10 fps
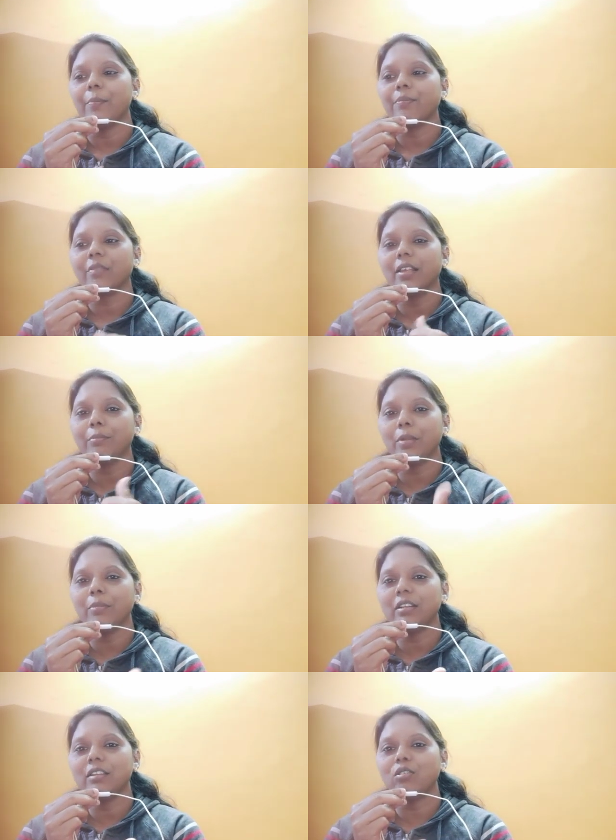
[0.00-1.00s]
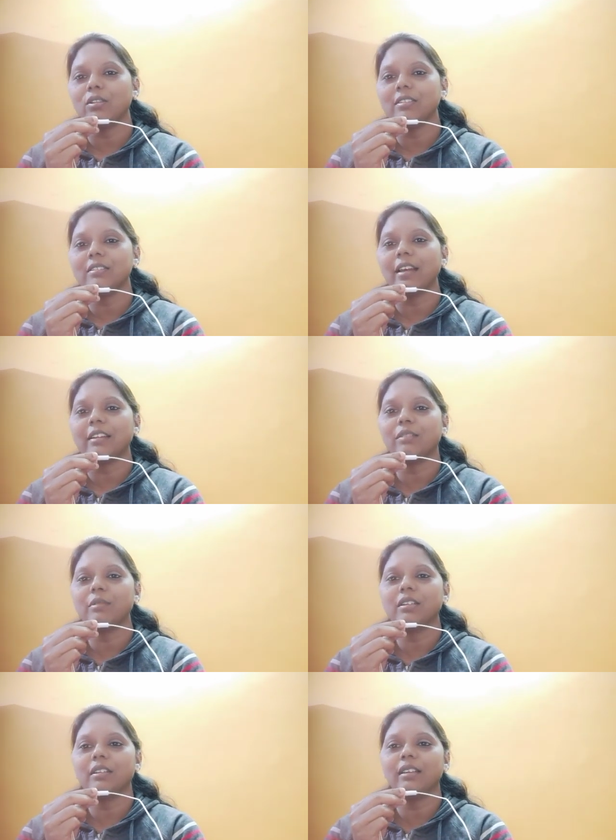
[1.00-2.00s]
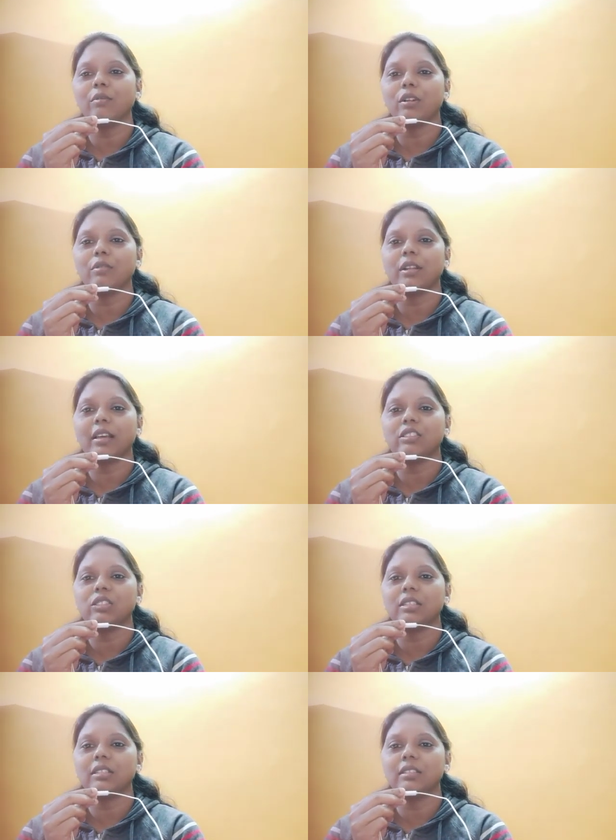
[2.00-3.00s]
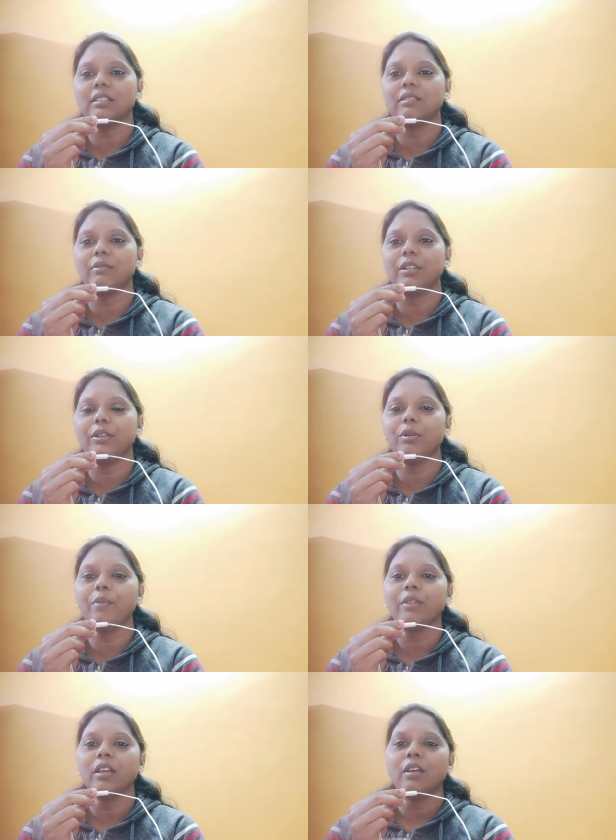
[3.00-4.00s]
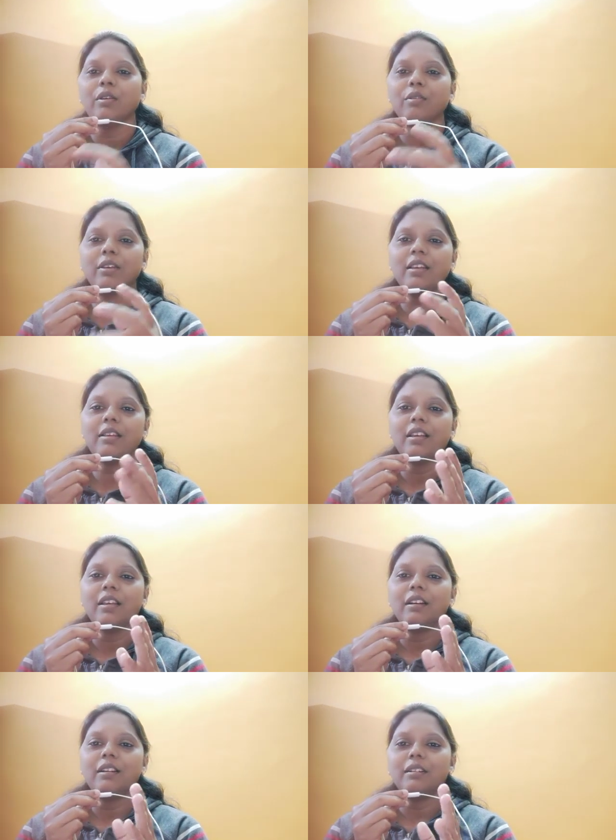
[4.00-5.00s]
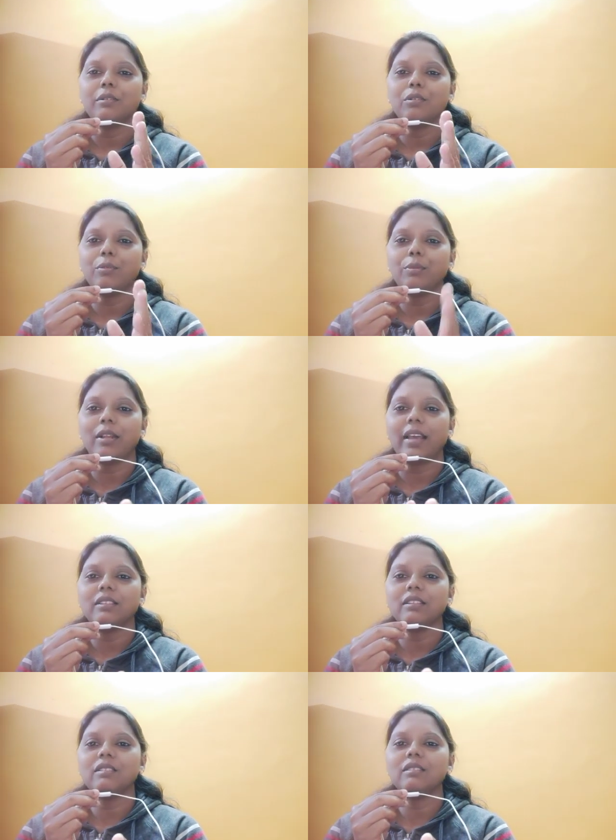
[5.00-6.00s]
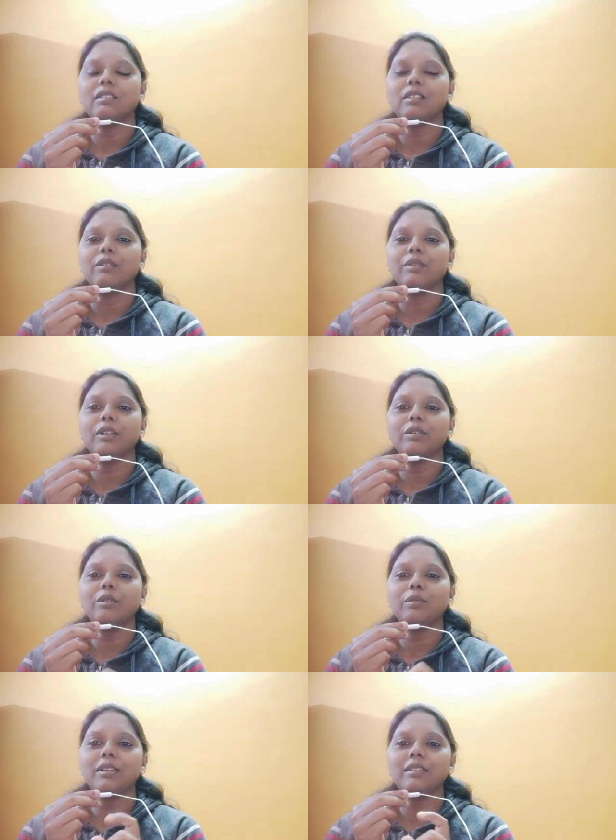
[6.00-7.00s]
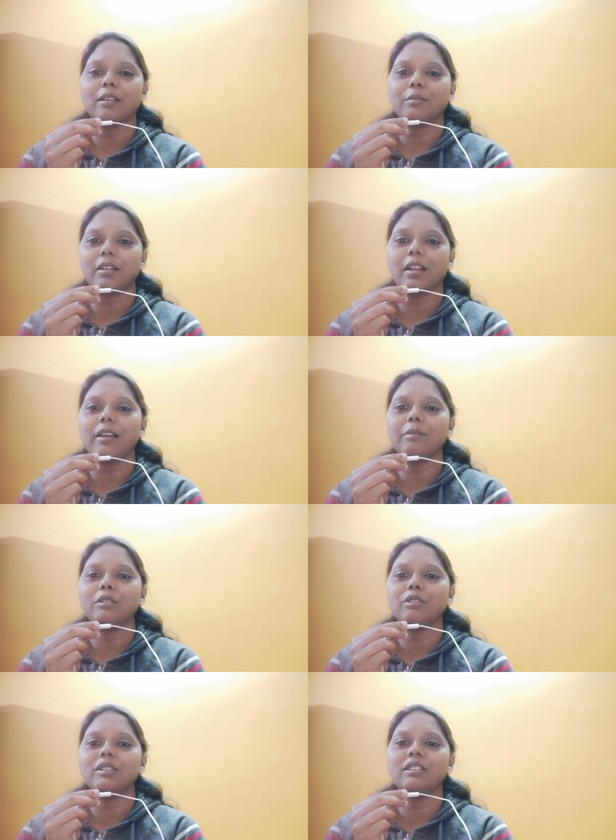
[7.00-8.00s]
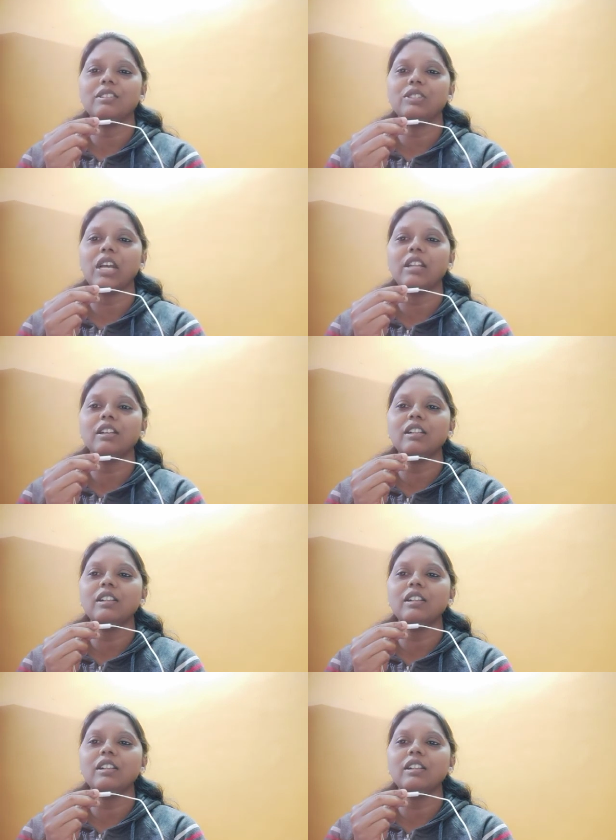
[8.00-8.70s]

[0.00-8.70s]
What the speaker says: implement all this active learning whatever I shared in this video. Okay, hope you like this video. Please subscribe to this channel.